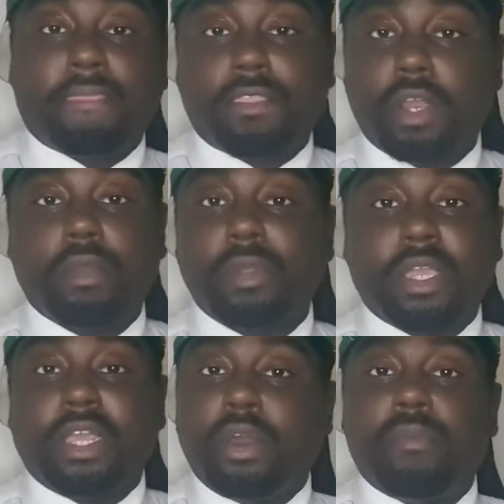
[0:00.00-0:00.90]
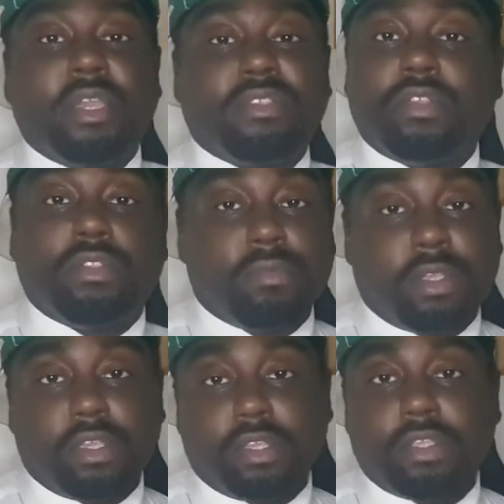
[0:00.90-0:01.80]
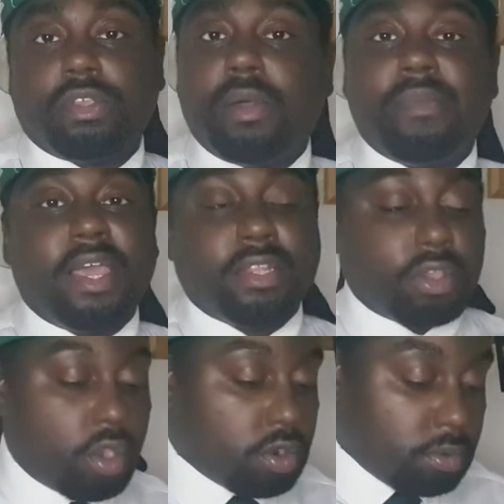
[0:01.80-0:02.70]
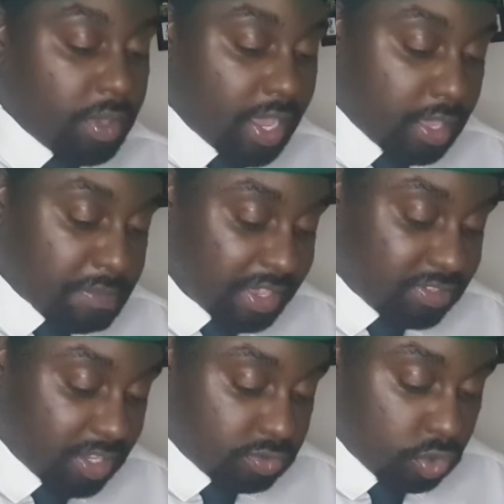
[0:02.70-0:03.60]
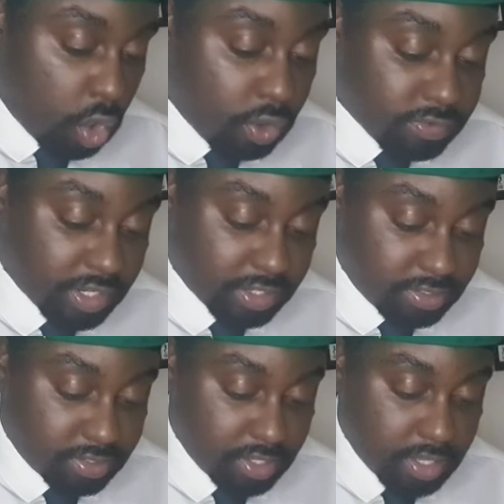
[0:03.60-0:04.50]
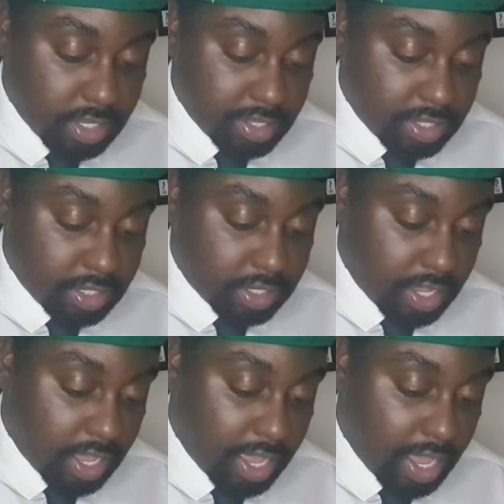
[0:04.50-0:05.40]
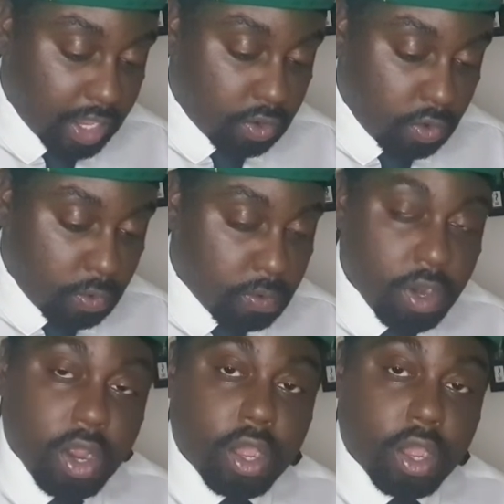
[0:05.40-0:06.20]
Do you know what I mean? It don't make sense to me. So I'm like, the only way I can make sense of this is like, all right, cool.